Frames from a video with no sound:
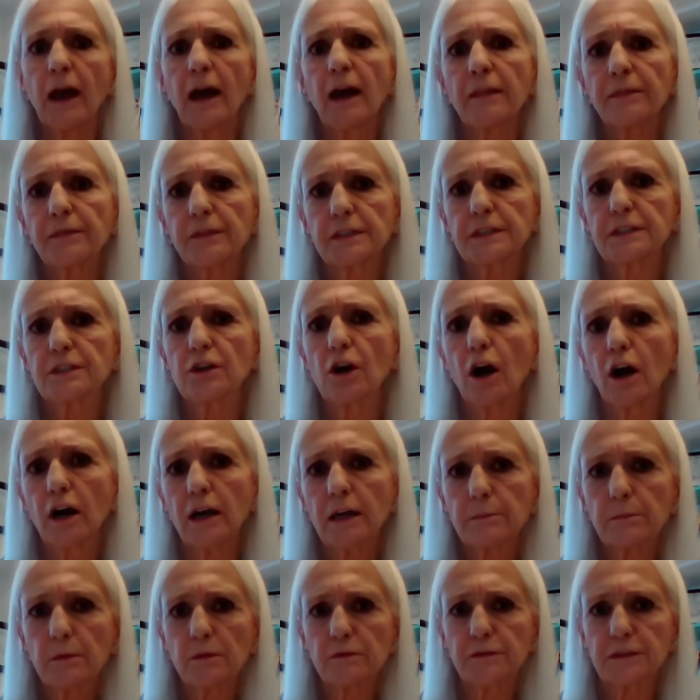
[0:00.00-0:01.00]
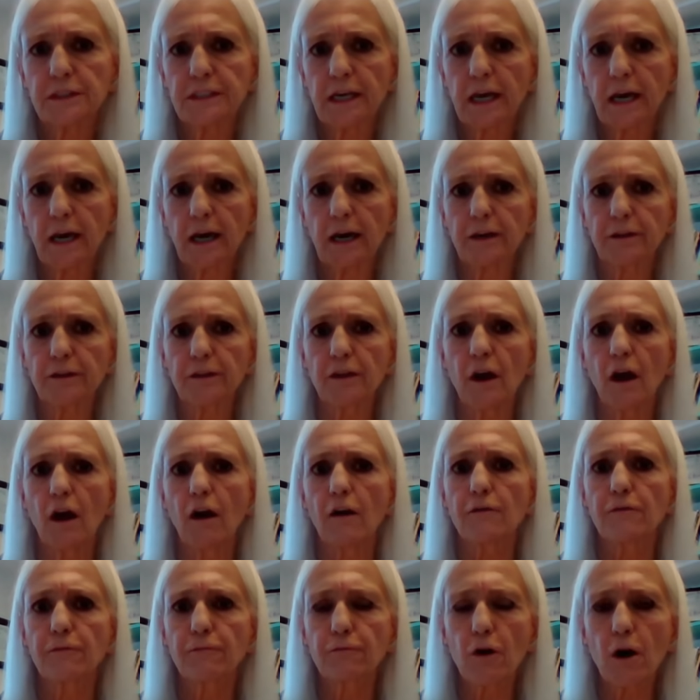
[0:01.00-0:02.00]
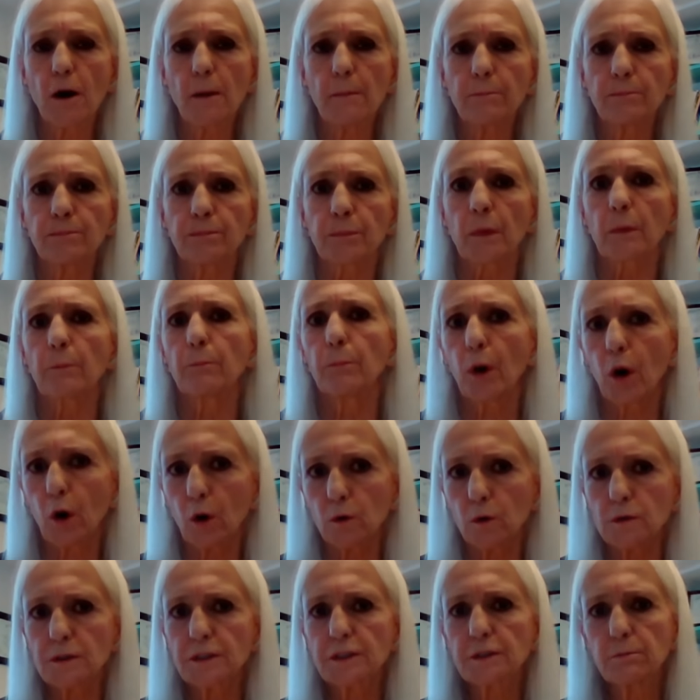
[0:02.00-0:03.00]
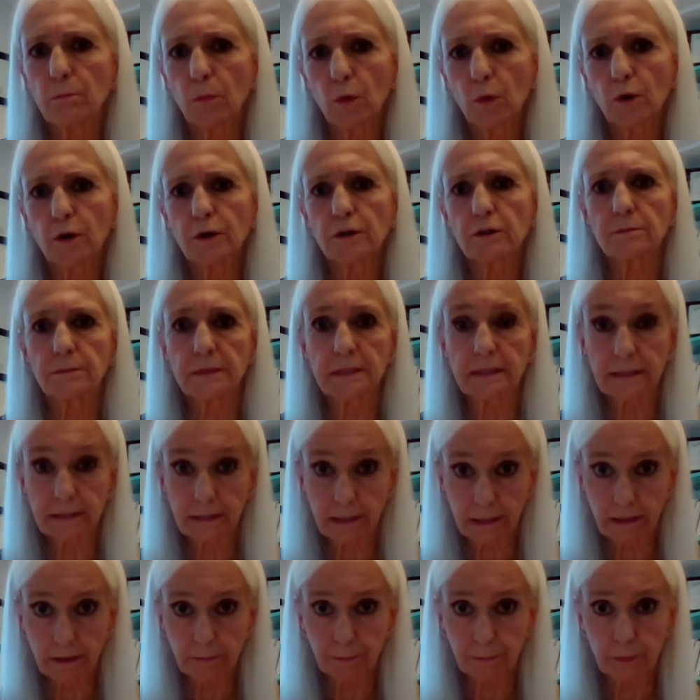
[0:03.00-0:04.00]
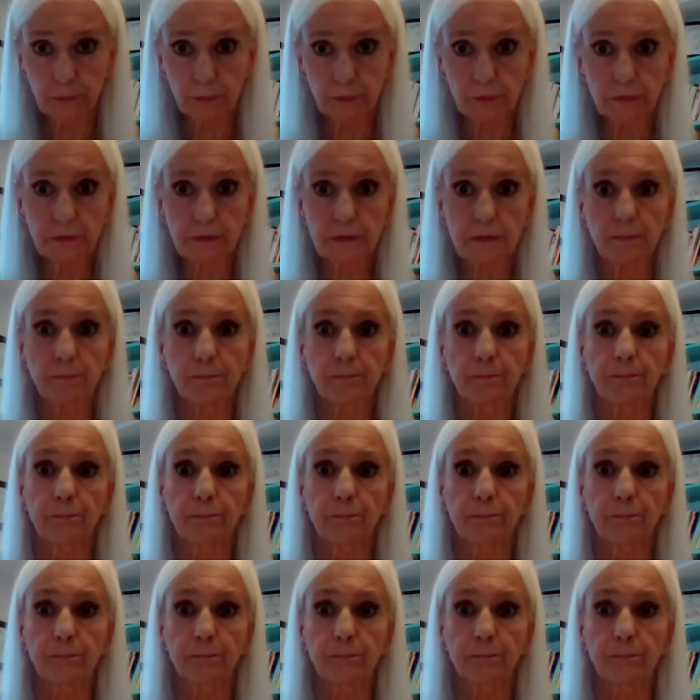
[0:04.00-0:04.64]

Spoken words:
at the time of death from post-mortem samples